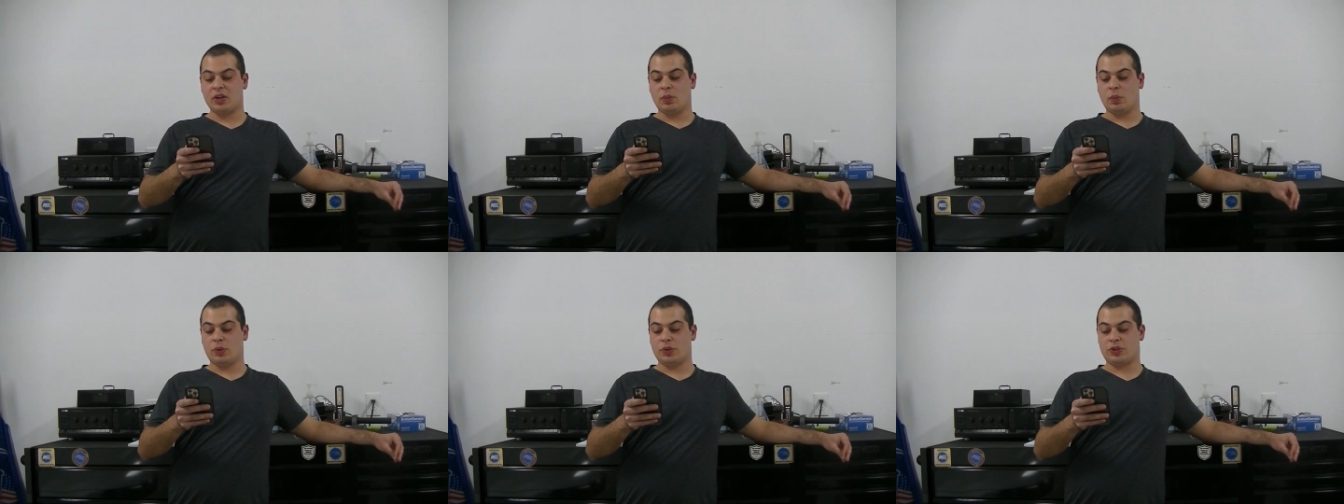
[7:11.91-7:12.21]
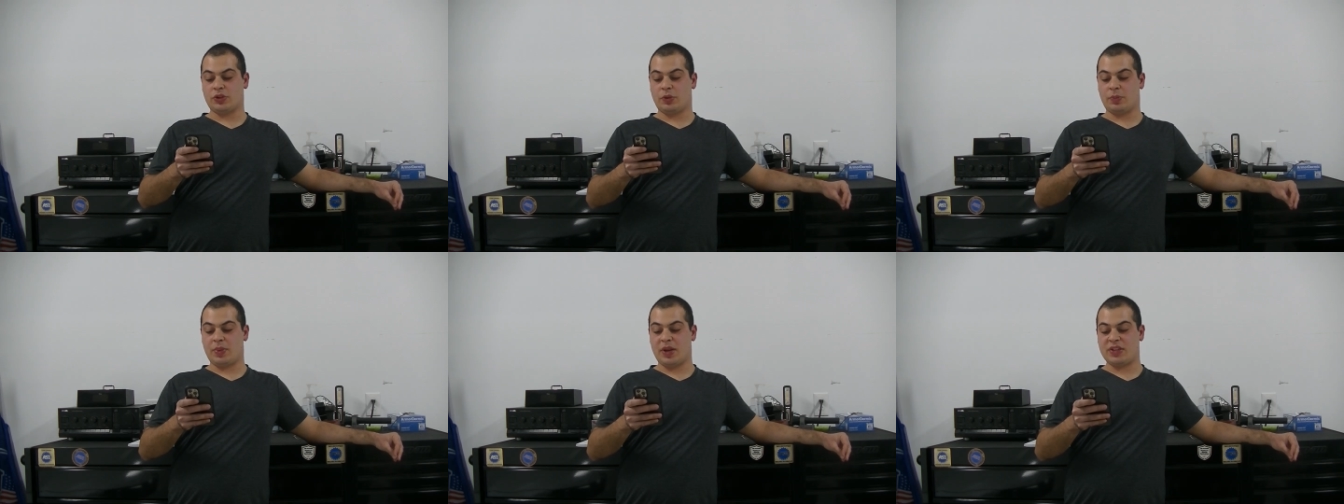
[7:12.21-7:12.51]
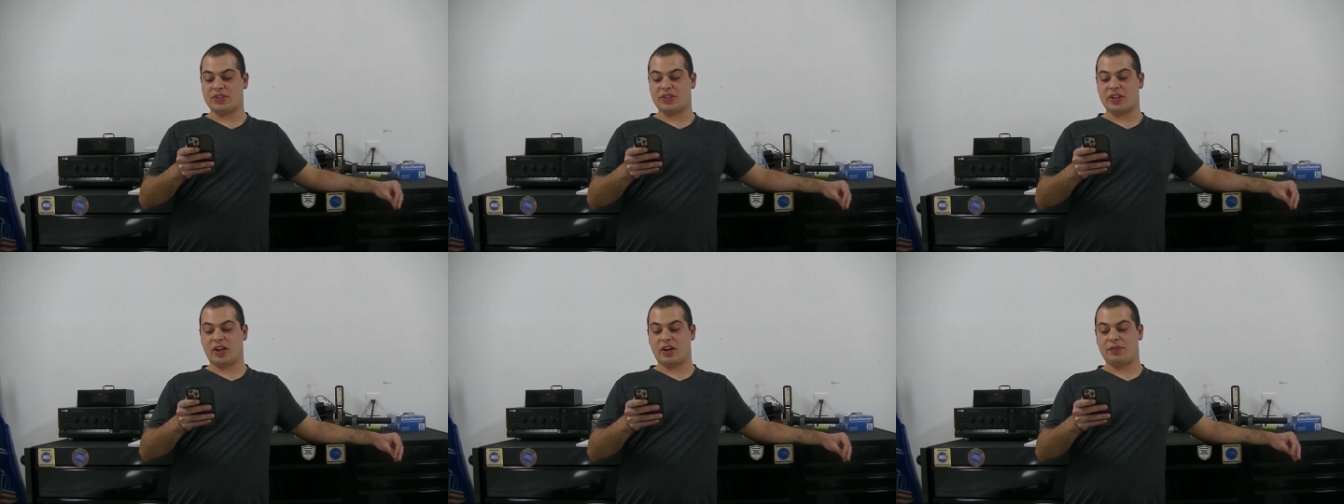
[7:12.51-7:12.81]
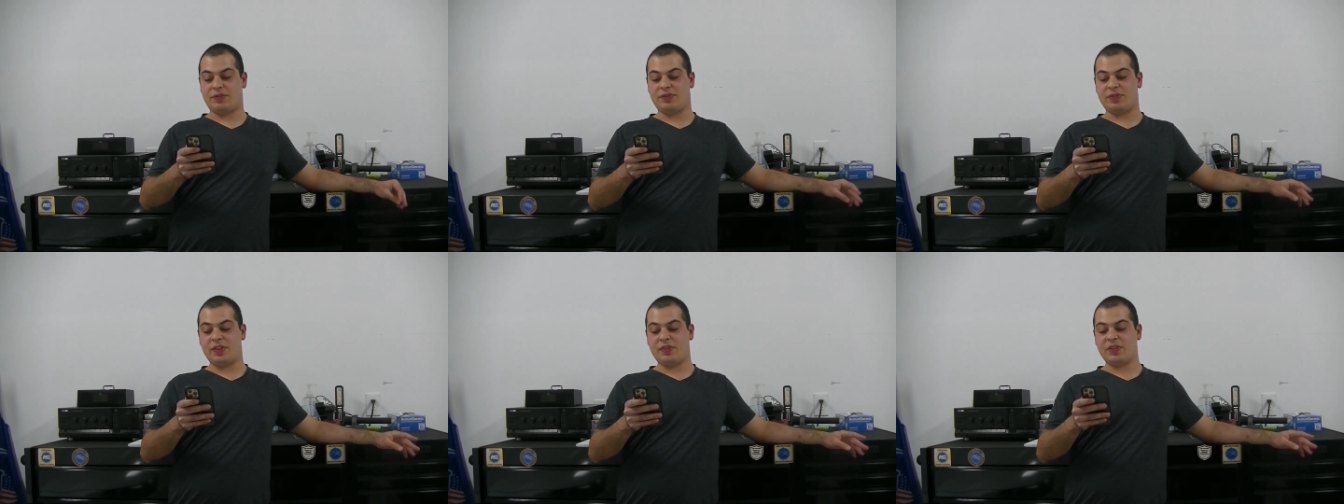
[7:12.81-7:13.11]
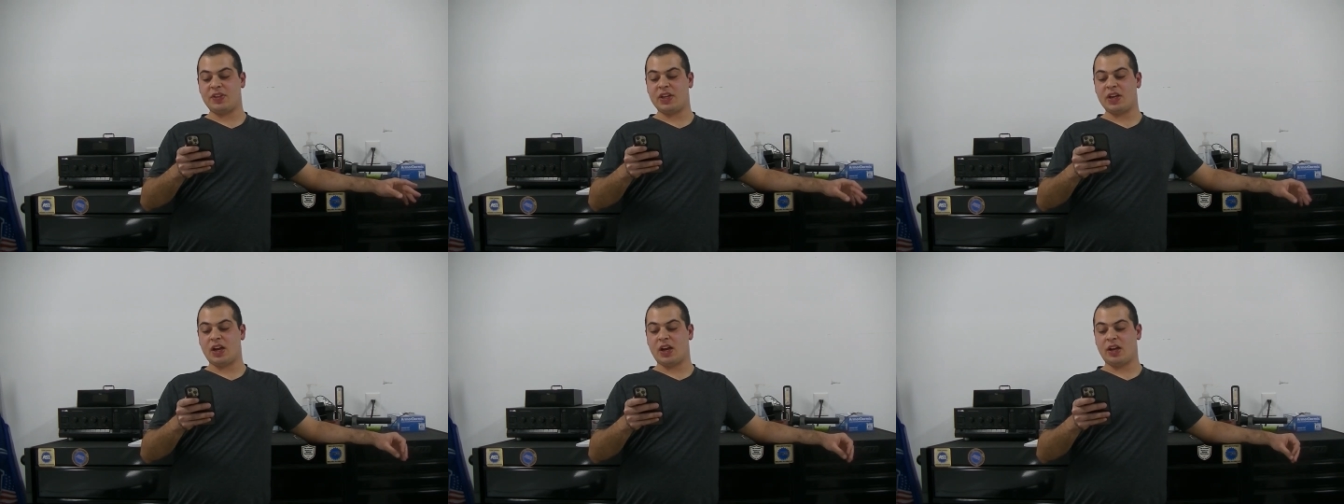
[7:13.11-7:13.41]
which are based on a
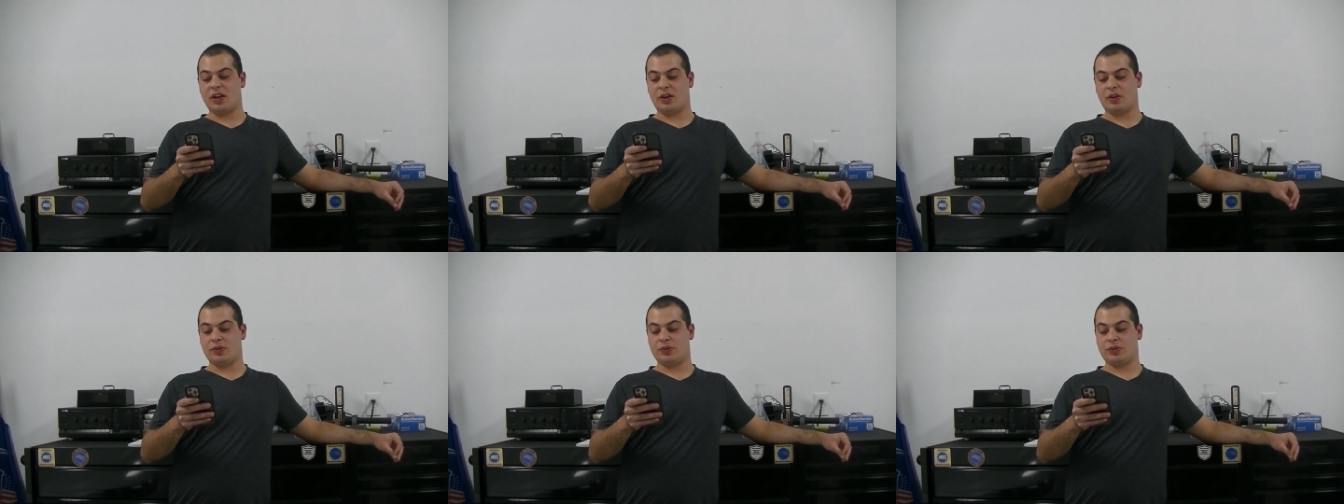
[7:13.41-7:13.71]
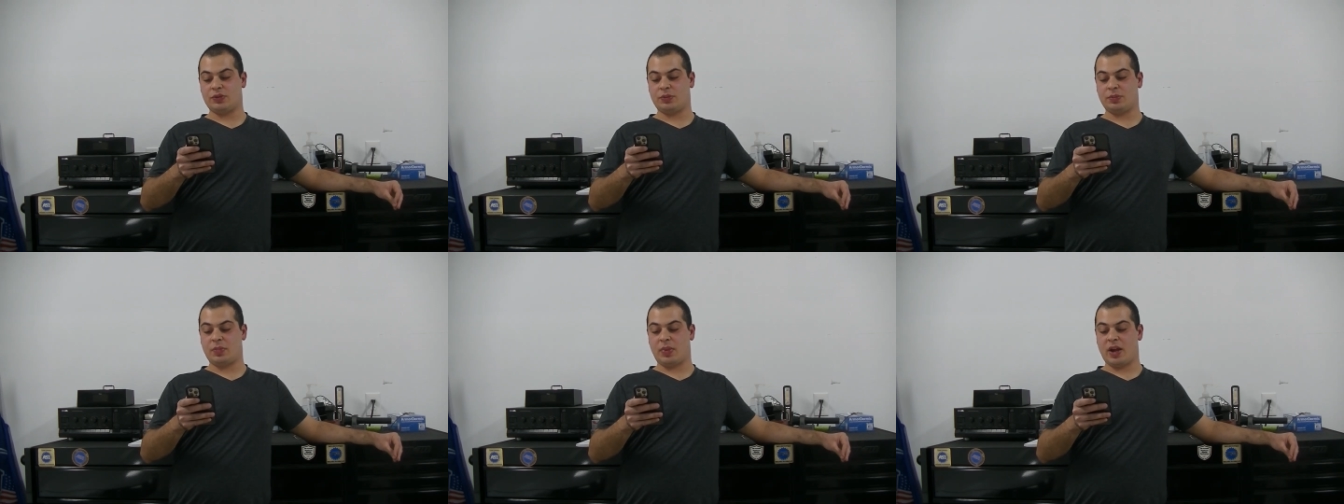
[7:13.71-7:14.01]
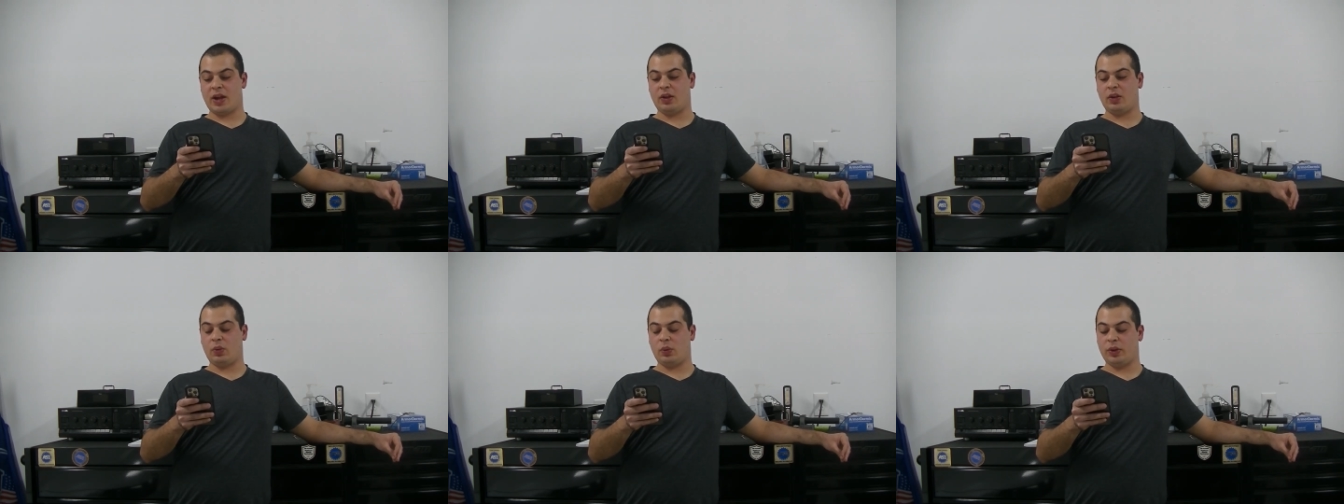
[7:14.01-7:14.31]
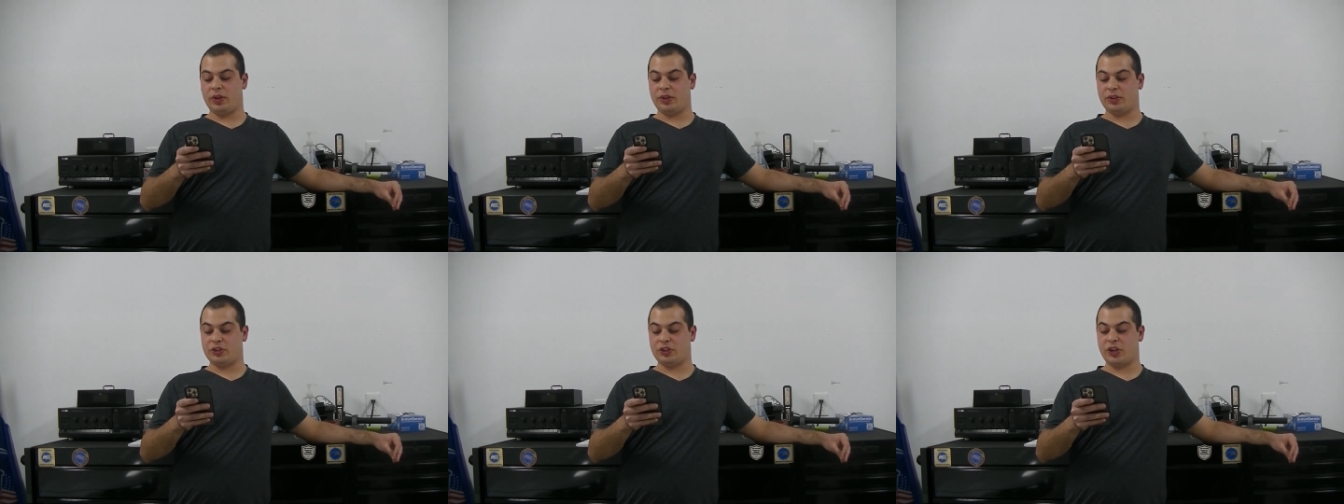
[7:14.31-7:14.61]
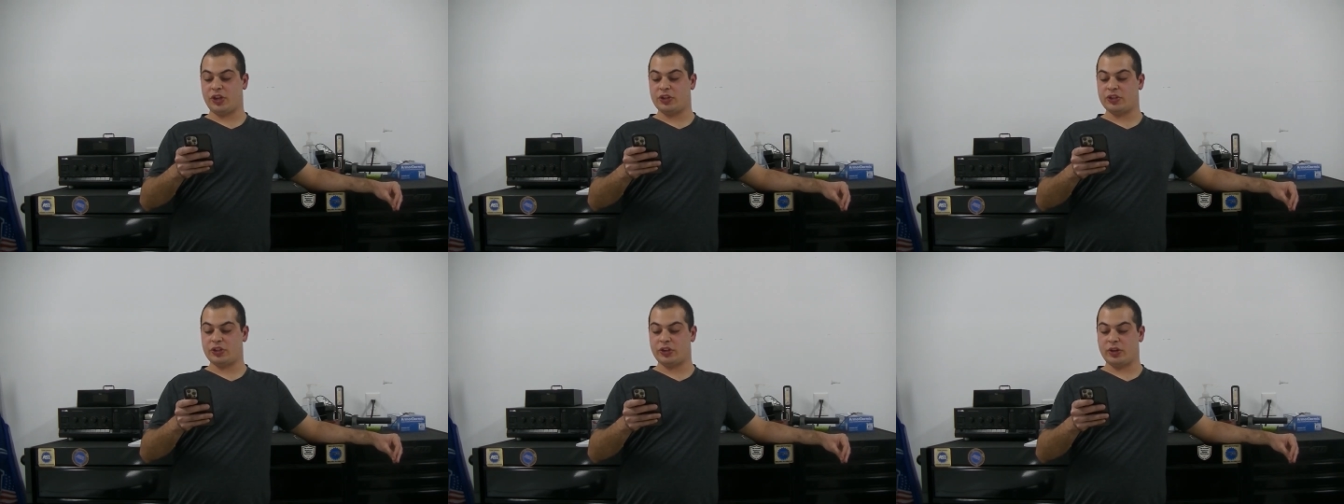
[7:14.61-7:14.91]
5,900 mile oil
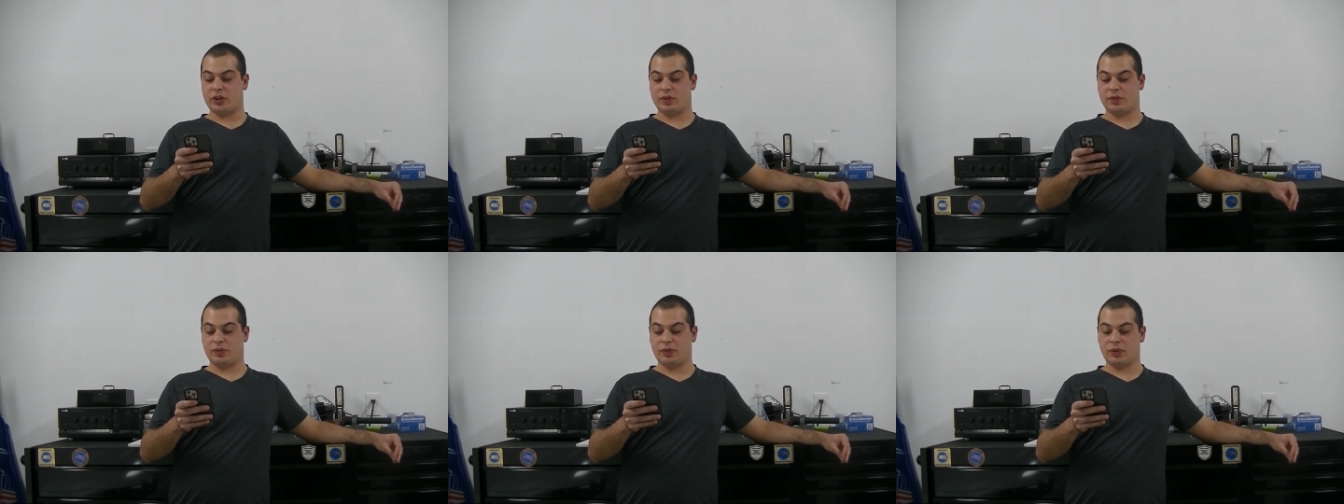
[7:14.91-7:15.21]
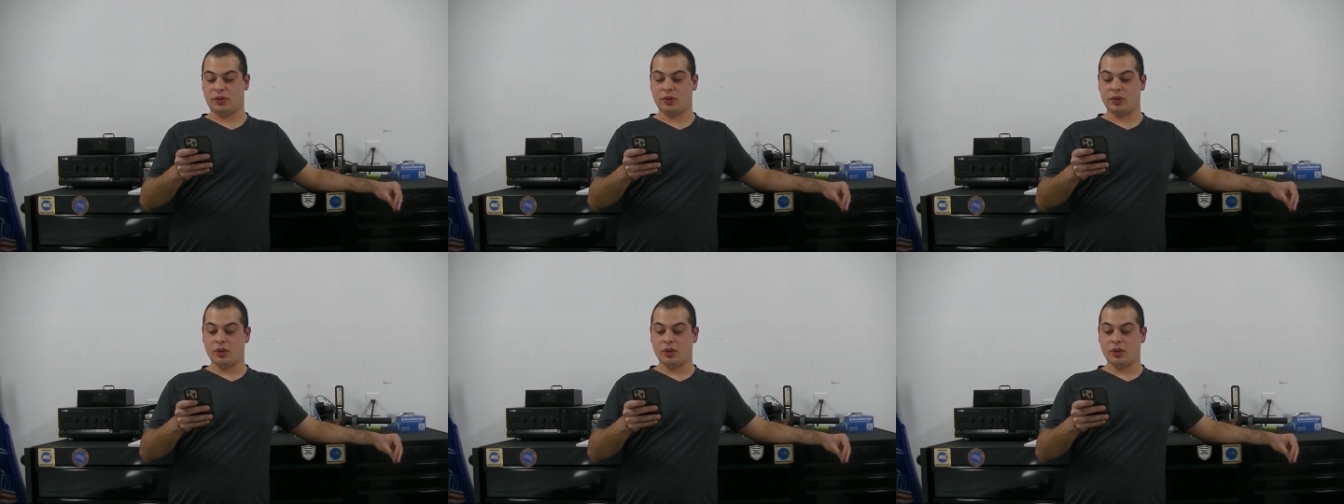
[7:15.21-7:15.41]
change interval.